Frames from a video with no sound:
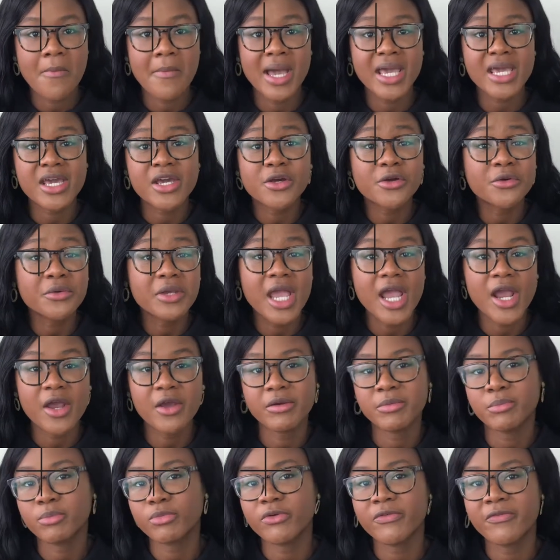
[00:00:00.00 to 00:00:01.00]
my career
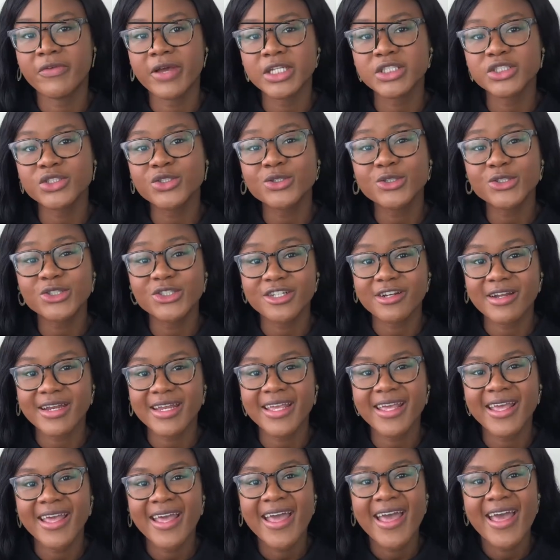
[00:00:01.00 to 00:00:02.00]
and professional
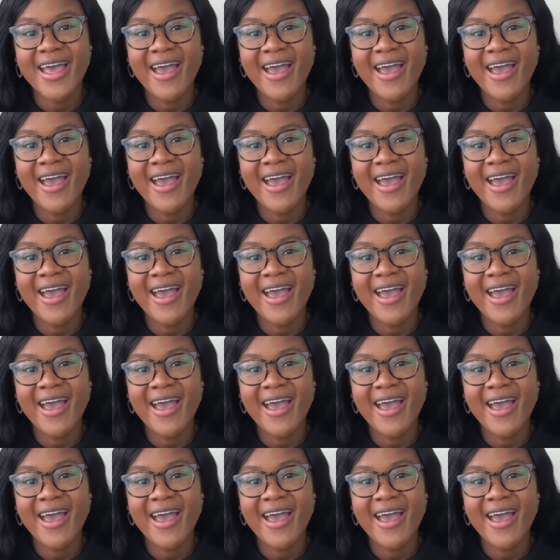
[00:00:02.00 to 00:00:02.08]
journey